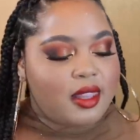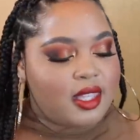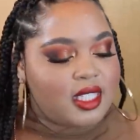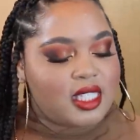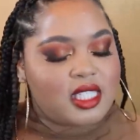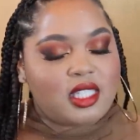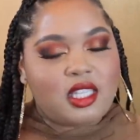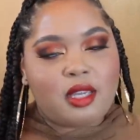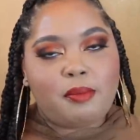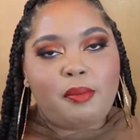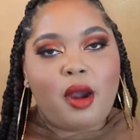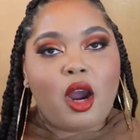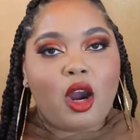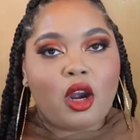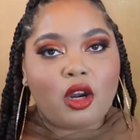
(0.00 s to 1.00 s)
This is the
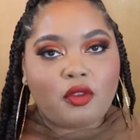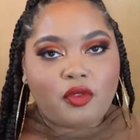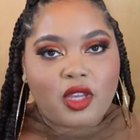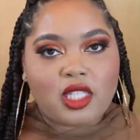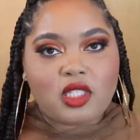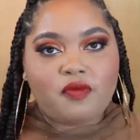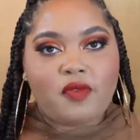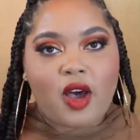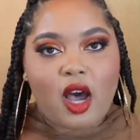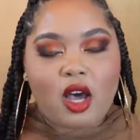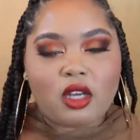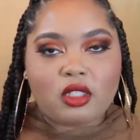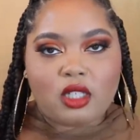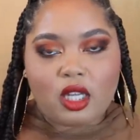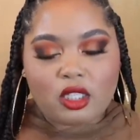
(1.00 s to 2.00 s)
perfect
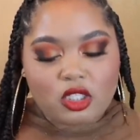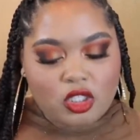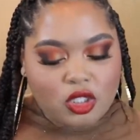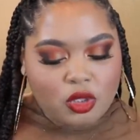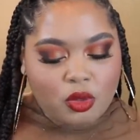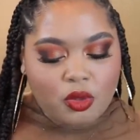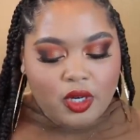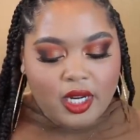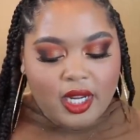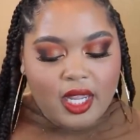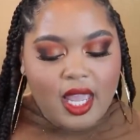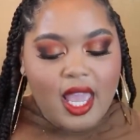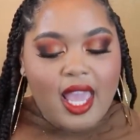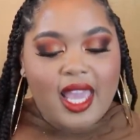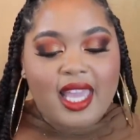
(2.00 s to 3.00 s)
fall color
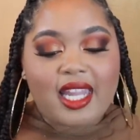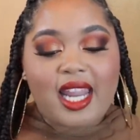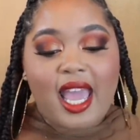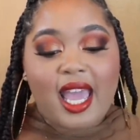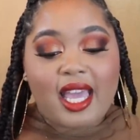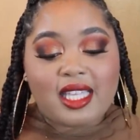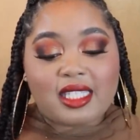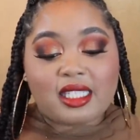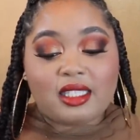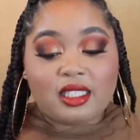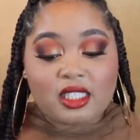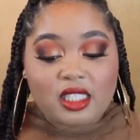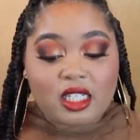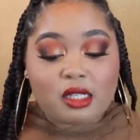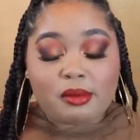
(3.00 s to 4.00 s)
story. It has
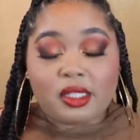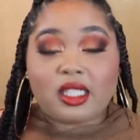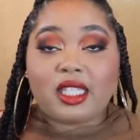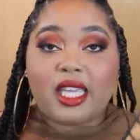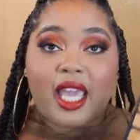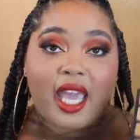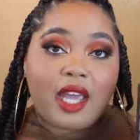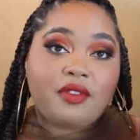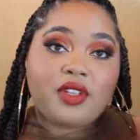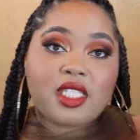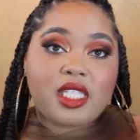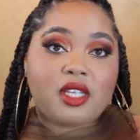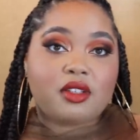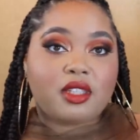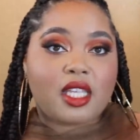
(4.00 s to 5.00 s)
legitimately every
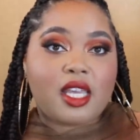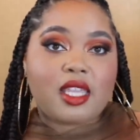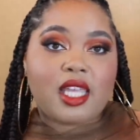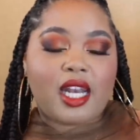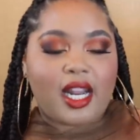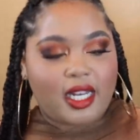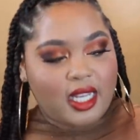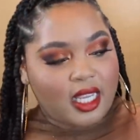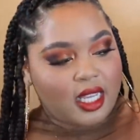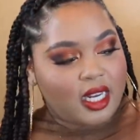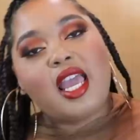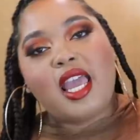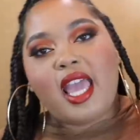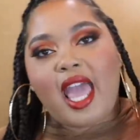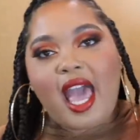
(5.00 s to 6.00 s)
single thing that I
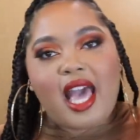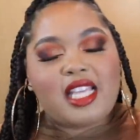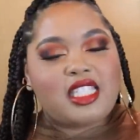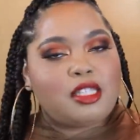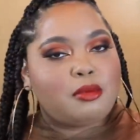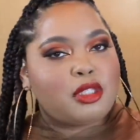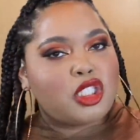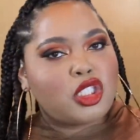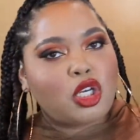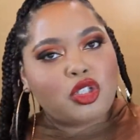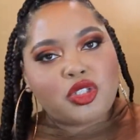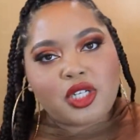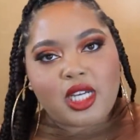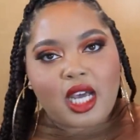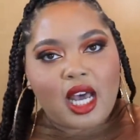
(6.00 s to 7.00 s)
need. It has some
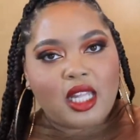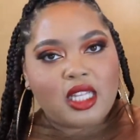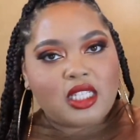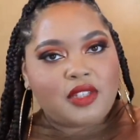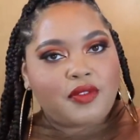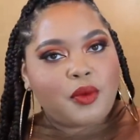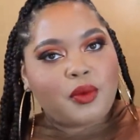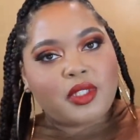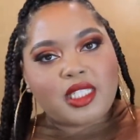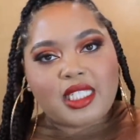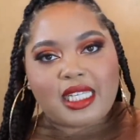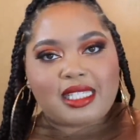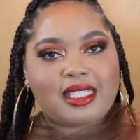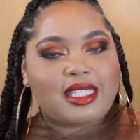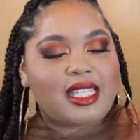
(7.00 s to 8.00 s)
sultry colors if you want
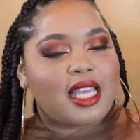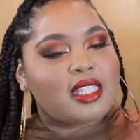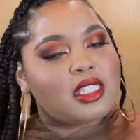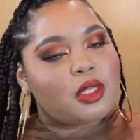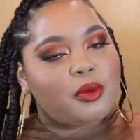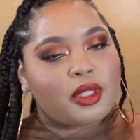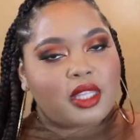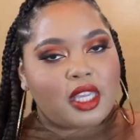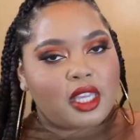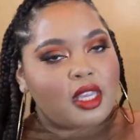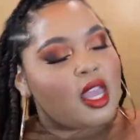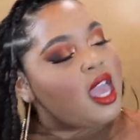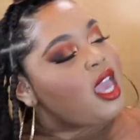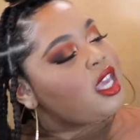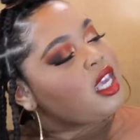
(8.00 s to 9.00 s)
to get sexy with
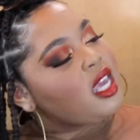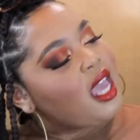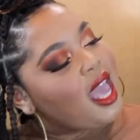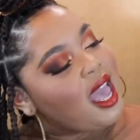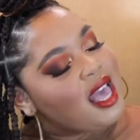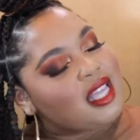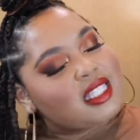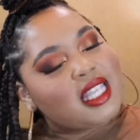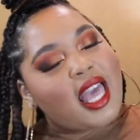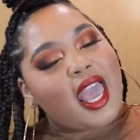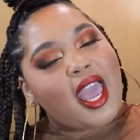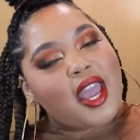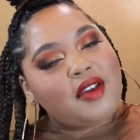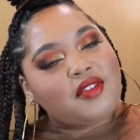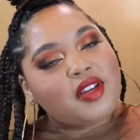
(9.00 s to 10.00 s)
it. It has
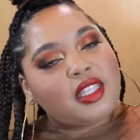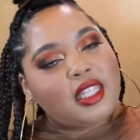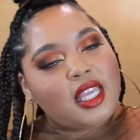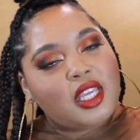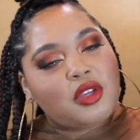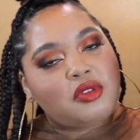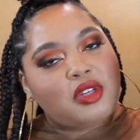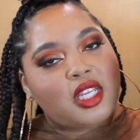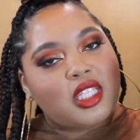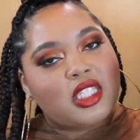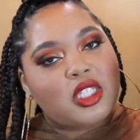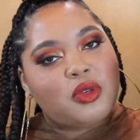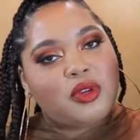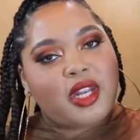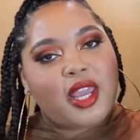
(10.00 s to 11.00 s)
everything you need
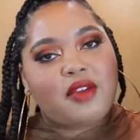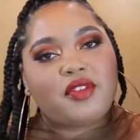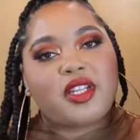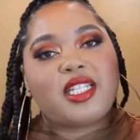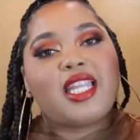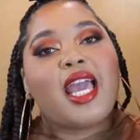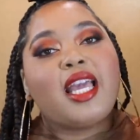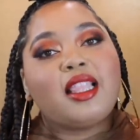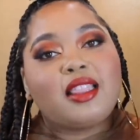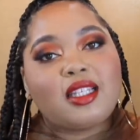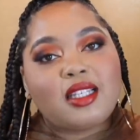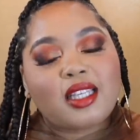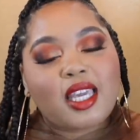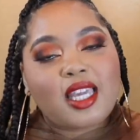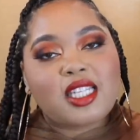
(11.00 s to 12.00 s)
to do an everyday
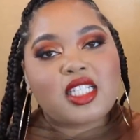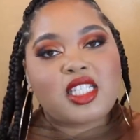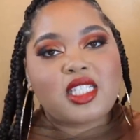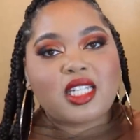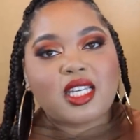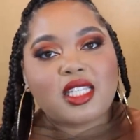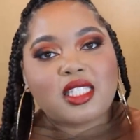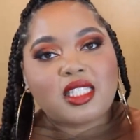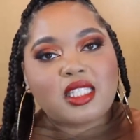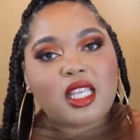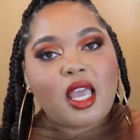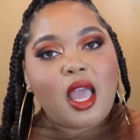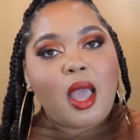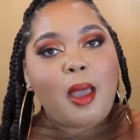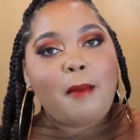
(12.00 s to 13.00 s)
look. It's just
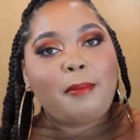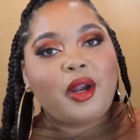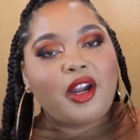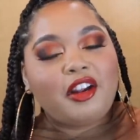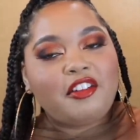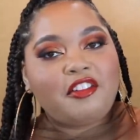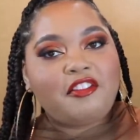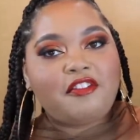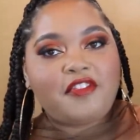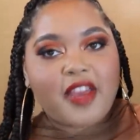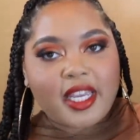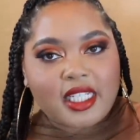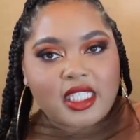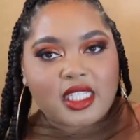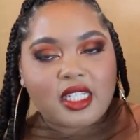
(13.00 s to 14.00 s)

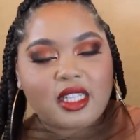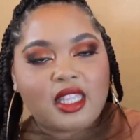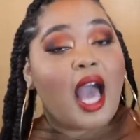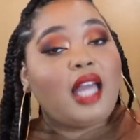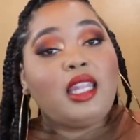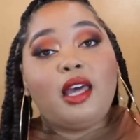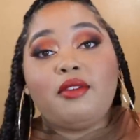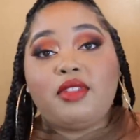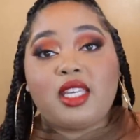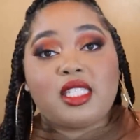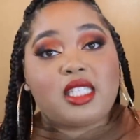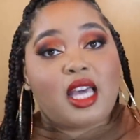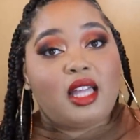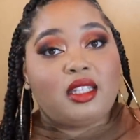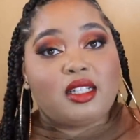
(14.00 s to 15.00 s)
perfection. I love
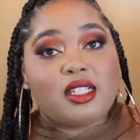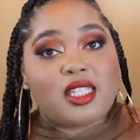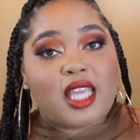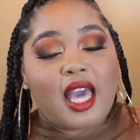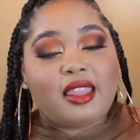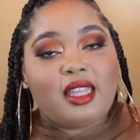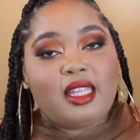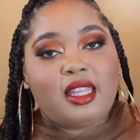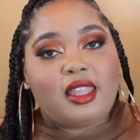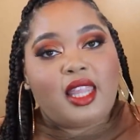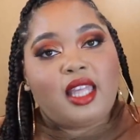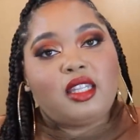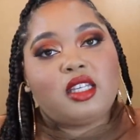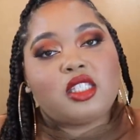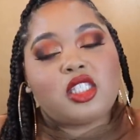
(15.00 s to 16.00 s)
these colors. I think that
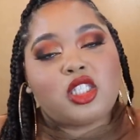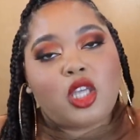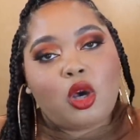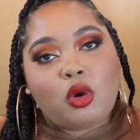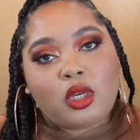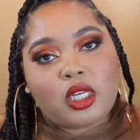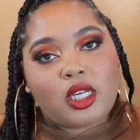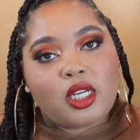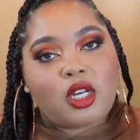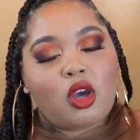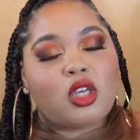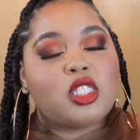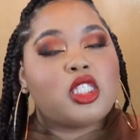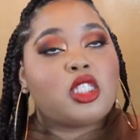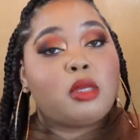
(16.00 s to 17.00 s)
they look so good
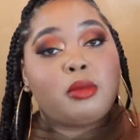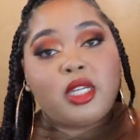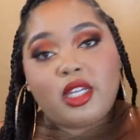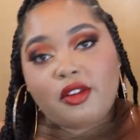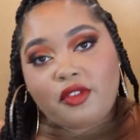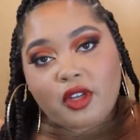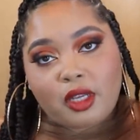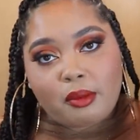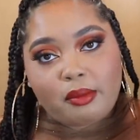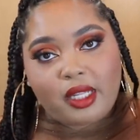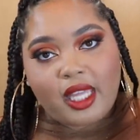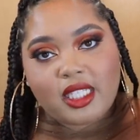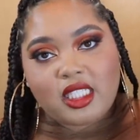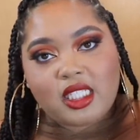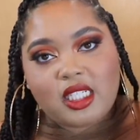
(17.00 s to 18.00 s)
on so many different
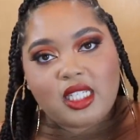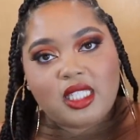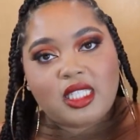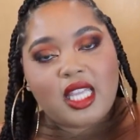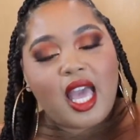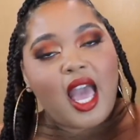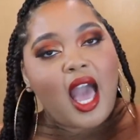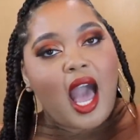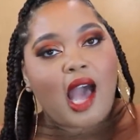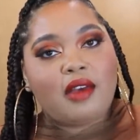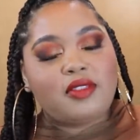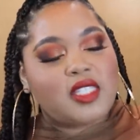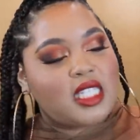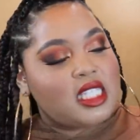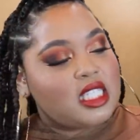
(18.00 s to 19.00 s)
complexions.
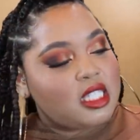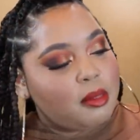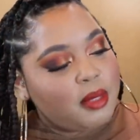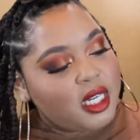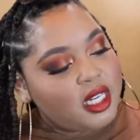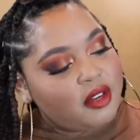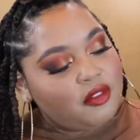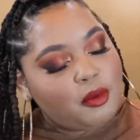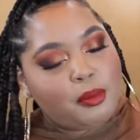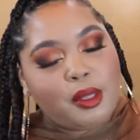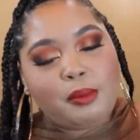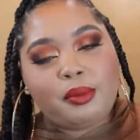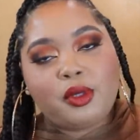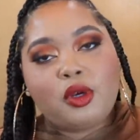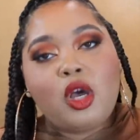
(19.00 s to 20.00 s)
I've seen so many different
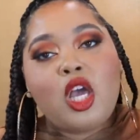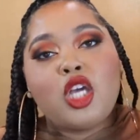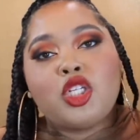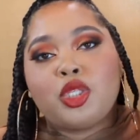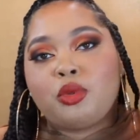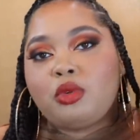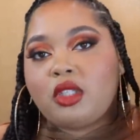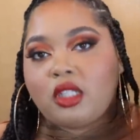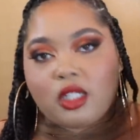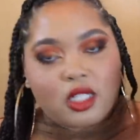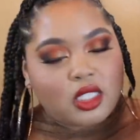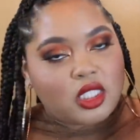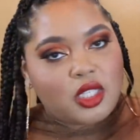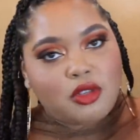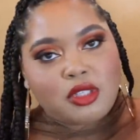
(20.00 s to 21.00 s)
people do
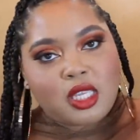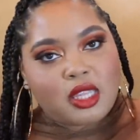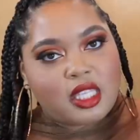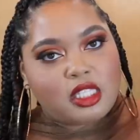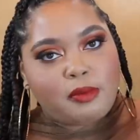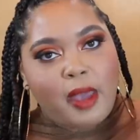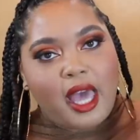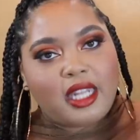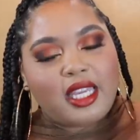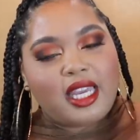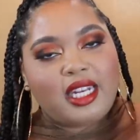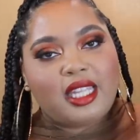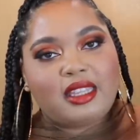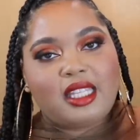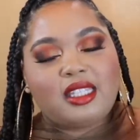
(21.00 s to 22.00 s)
looks using this palette,
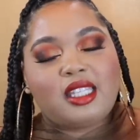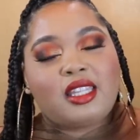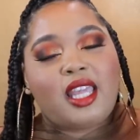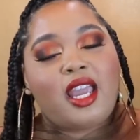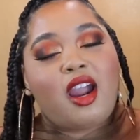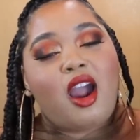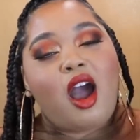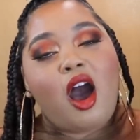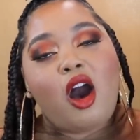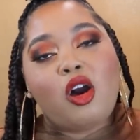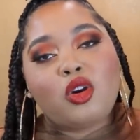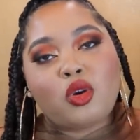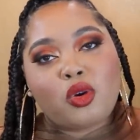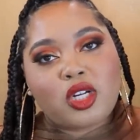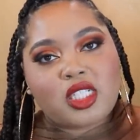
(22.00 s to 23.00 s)
and I think that they are
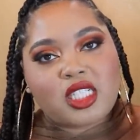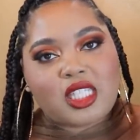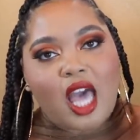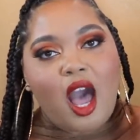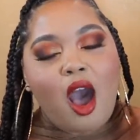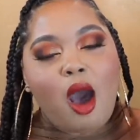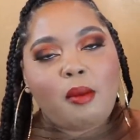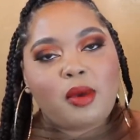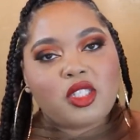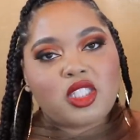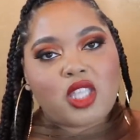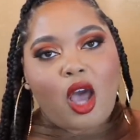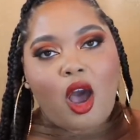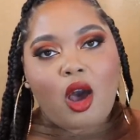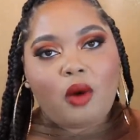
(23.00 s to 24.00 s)
all gorgeous. I
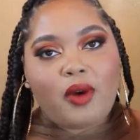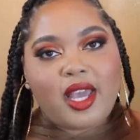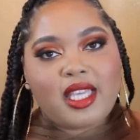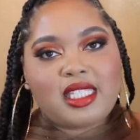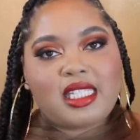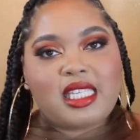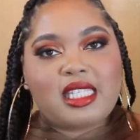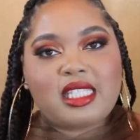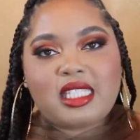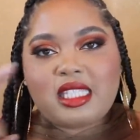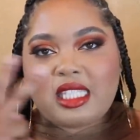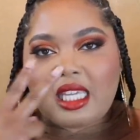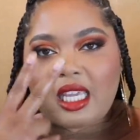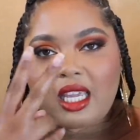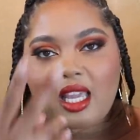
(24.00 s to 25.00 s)
almost always can
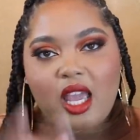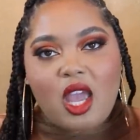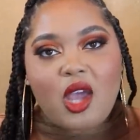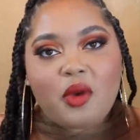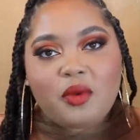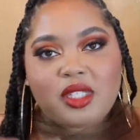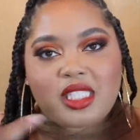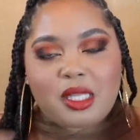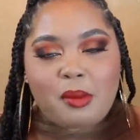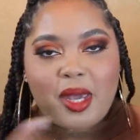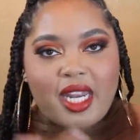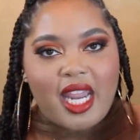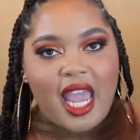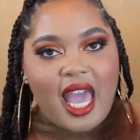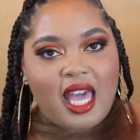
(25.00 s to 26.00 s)
see when
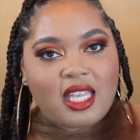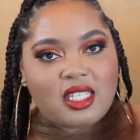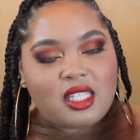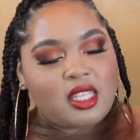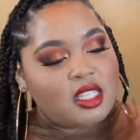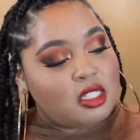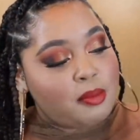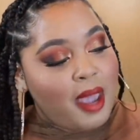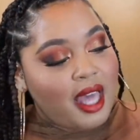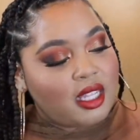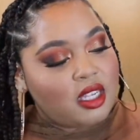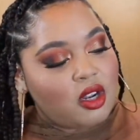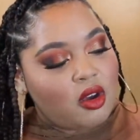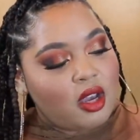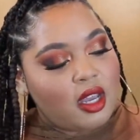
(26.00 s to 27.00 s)
somebody has this
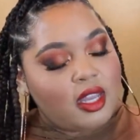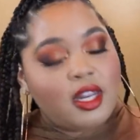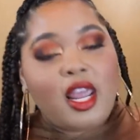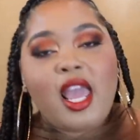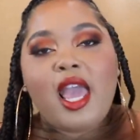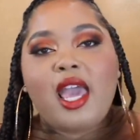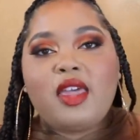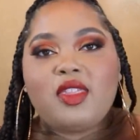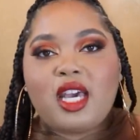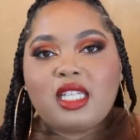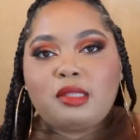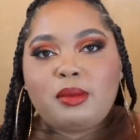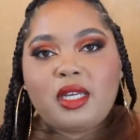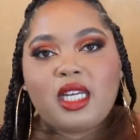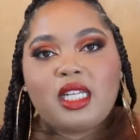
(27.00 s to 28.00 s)
palette on, and
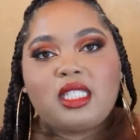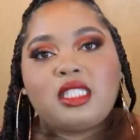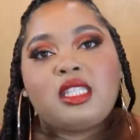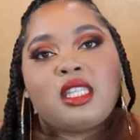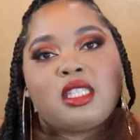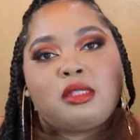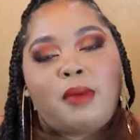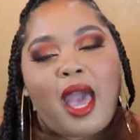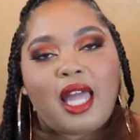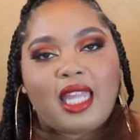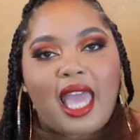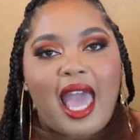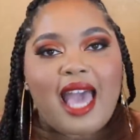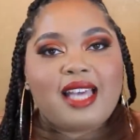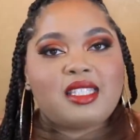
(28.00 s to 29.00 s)
that's because this
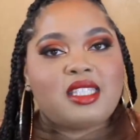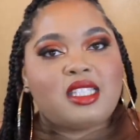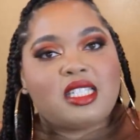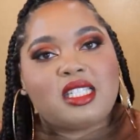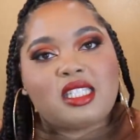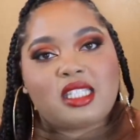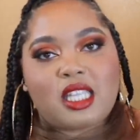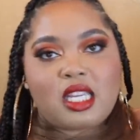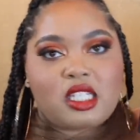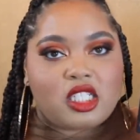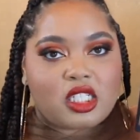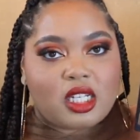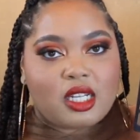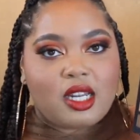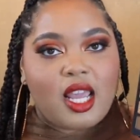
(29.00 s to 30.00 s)
palette has
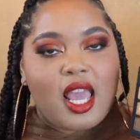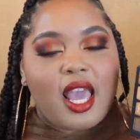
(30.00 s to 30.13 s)
distinction.